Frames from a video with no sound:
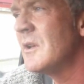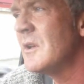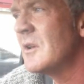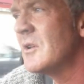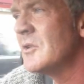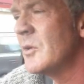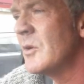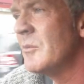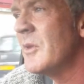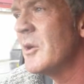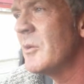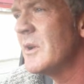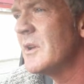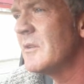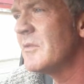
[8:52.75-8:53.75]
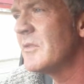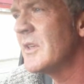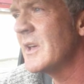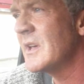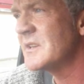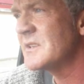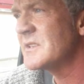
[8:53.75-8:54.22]
he can do a myriad of
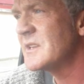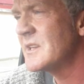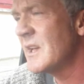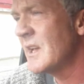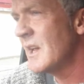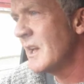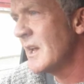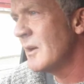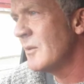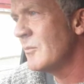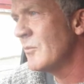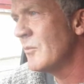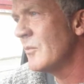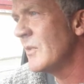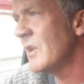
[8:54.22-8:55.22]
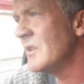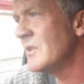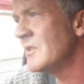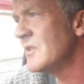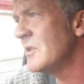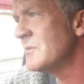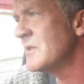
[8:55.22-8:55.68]
things.
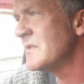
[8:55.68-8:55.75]
In terms